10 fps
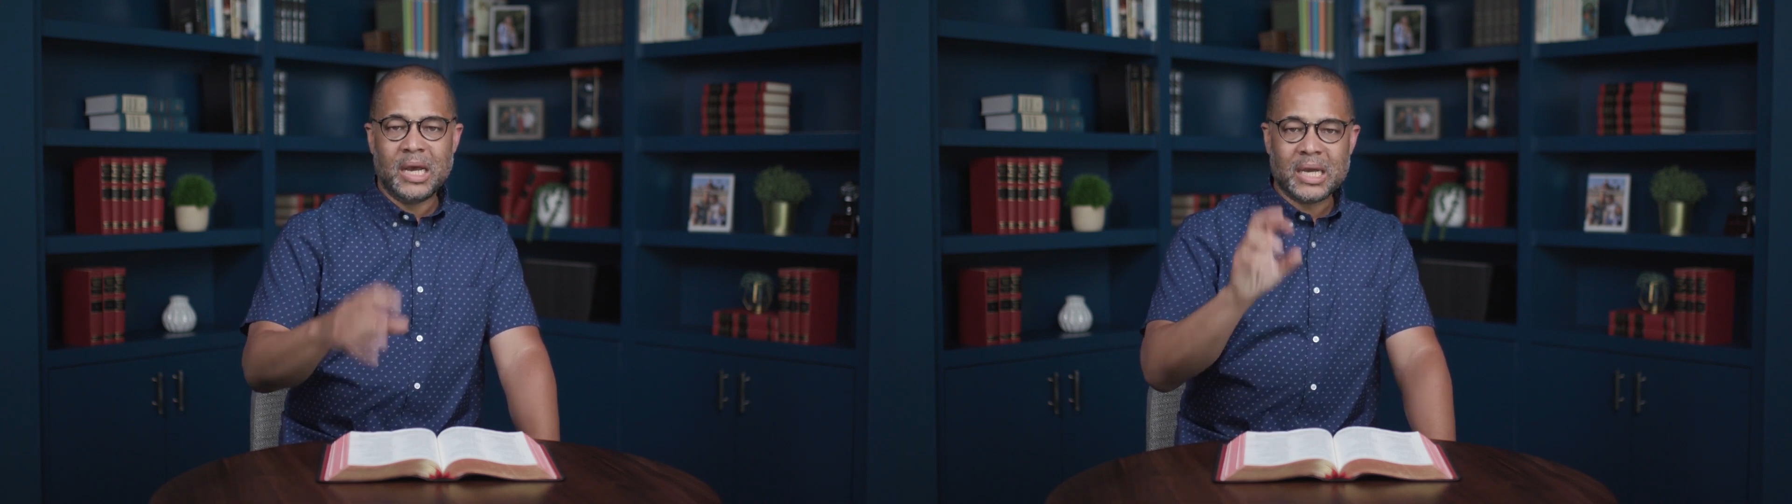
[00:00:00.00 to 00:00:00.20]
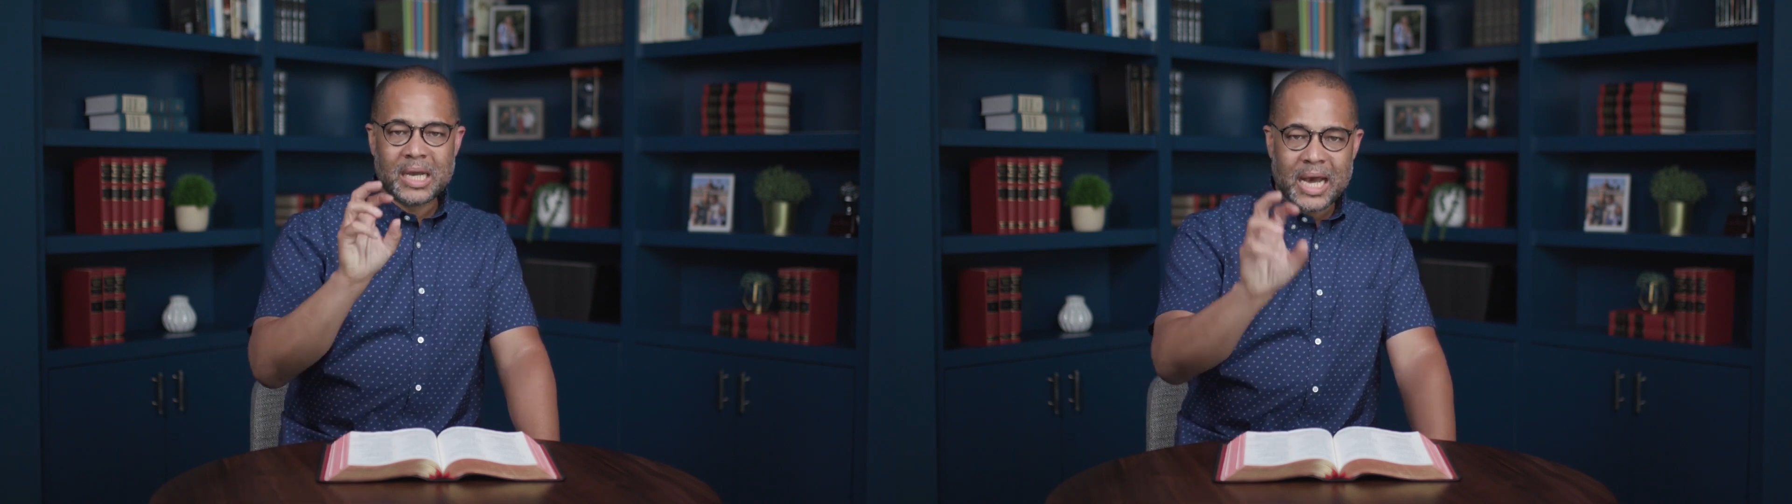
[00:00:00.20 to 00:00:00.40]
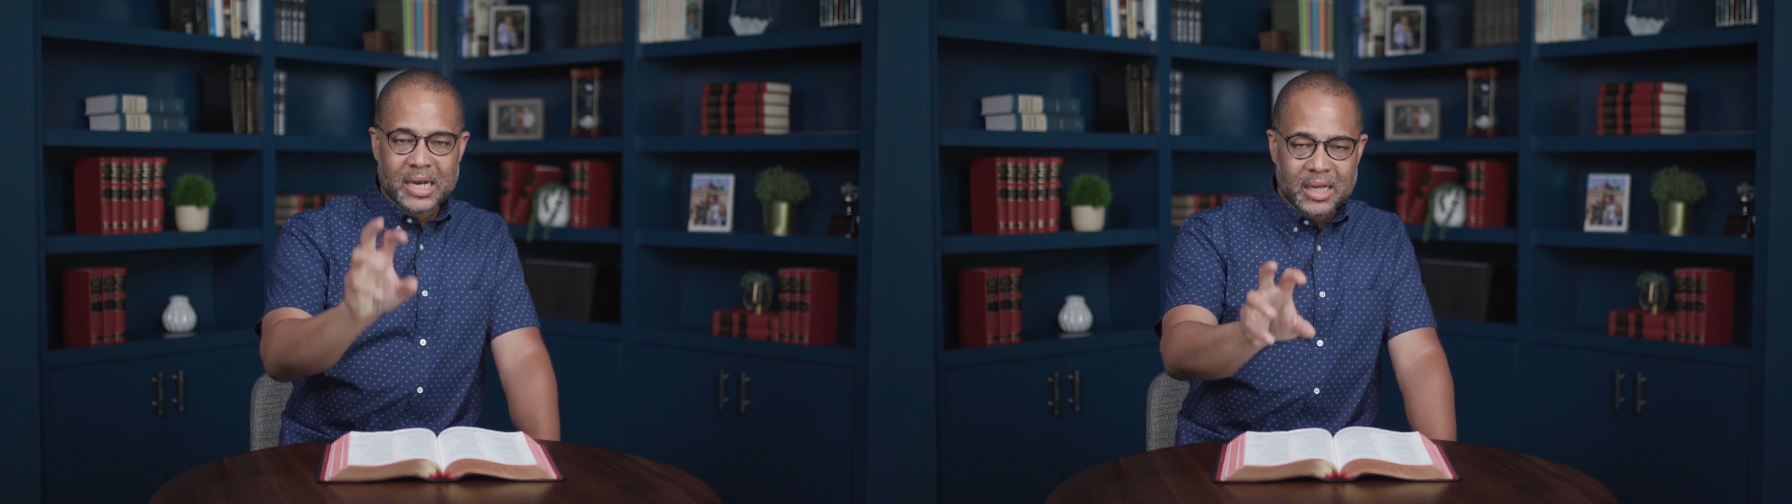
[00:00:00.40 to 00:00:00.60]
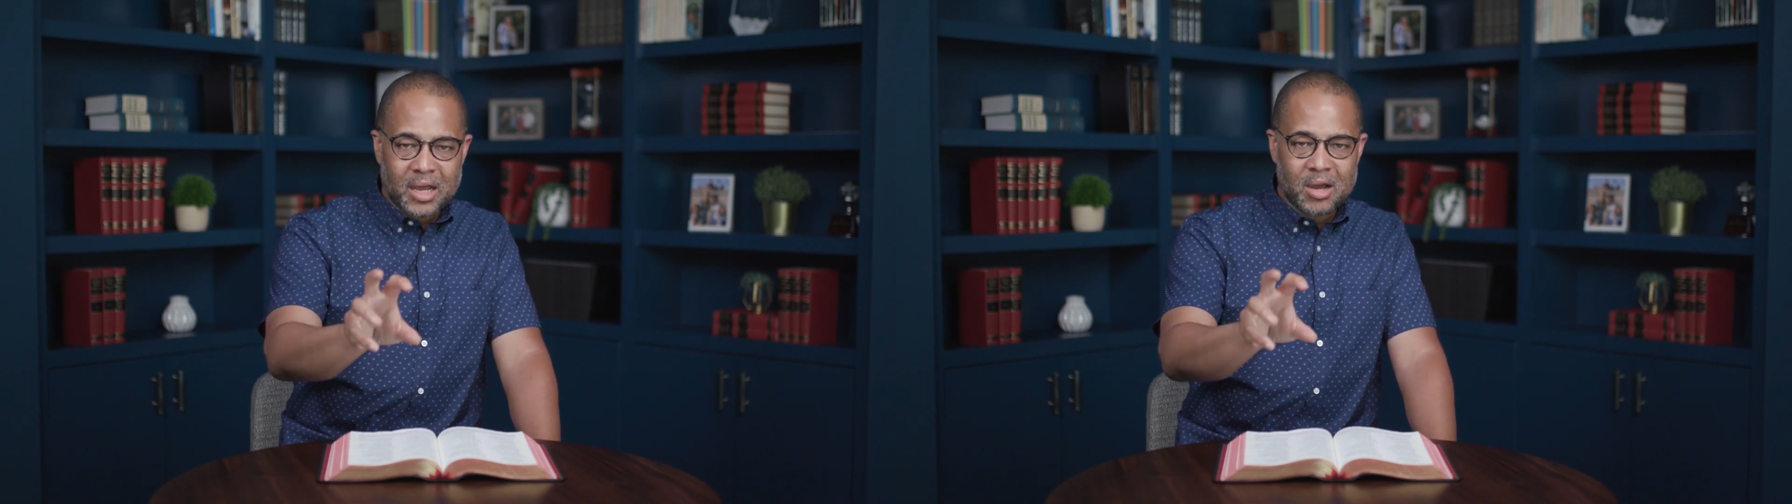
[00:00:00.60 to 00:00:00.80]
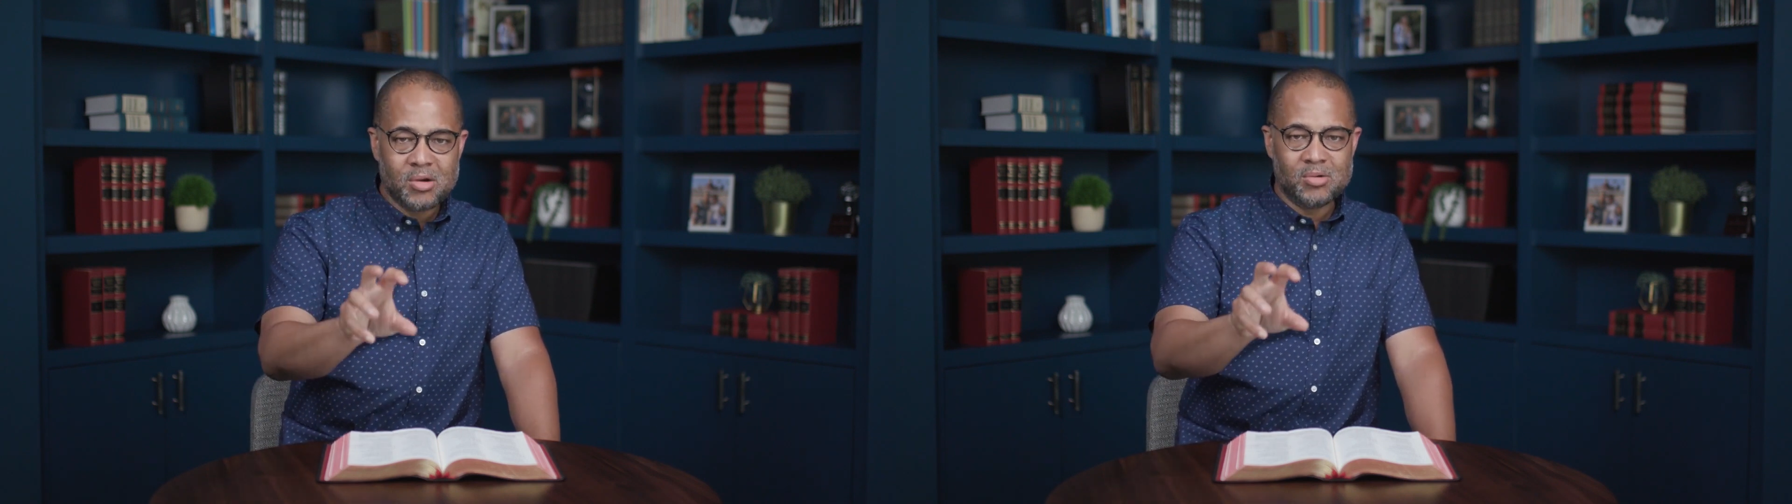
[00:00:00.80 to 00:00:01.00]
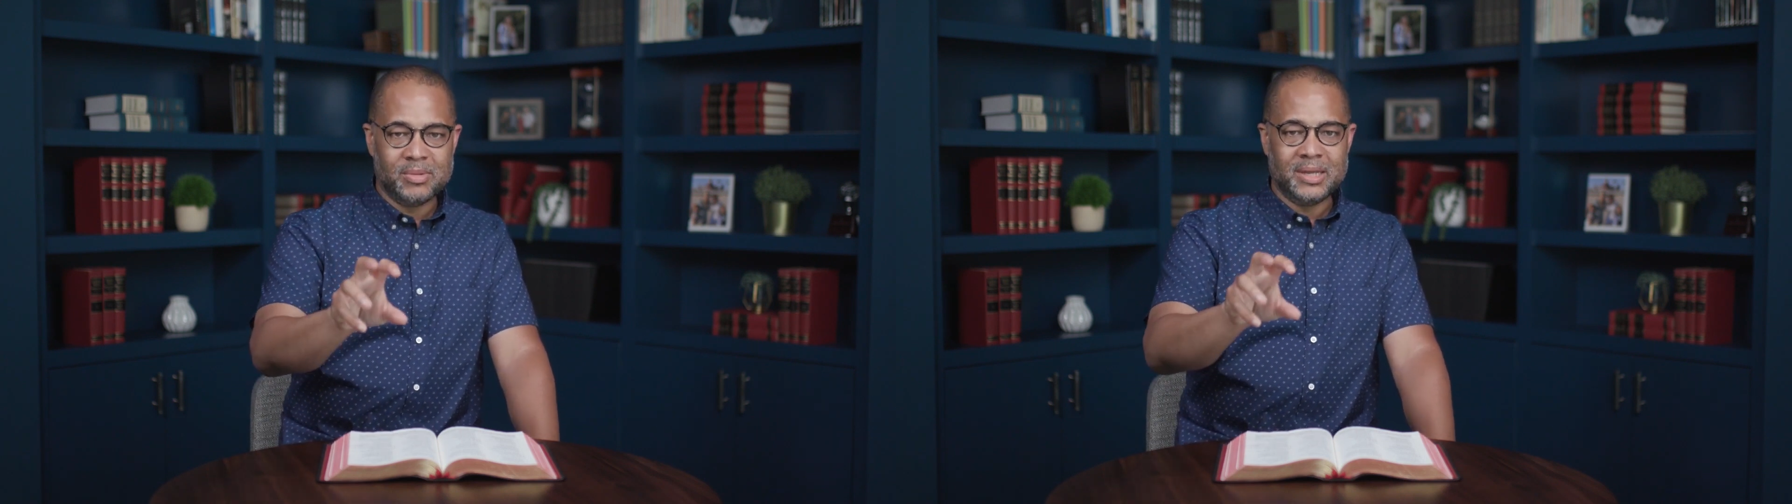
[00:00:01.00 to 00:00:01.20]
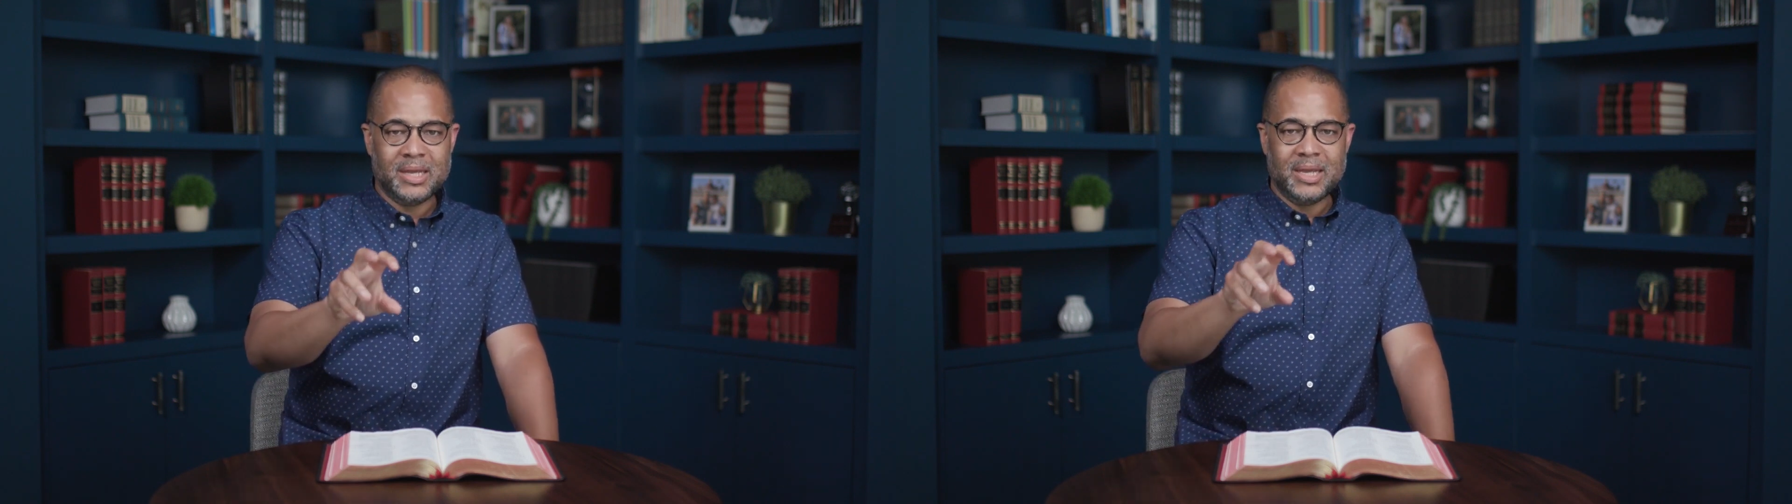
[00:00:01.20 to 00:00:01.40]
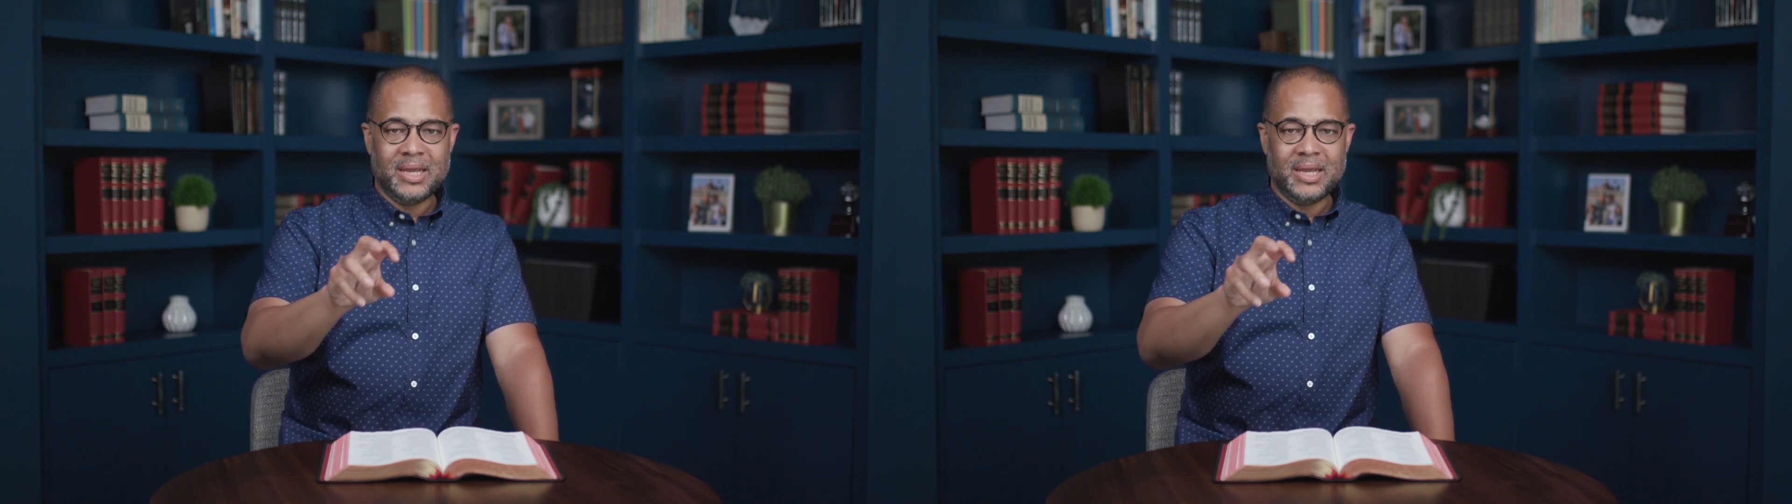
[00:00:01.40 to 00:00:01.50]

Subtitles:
a godly home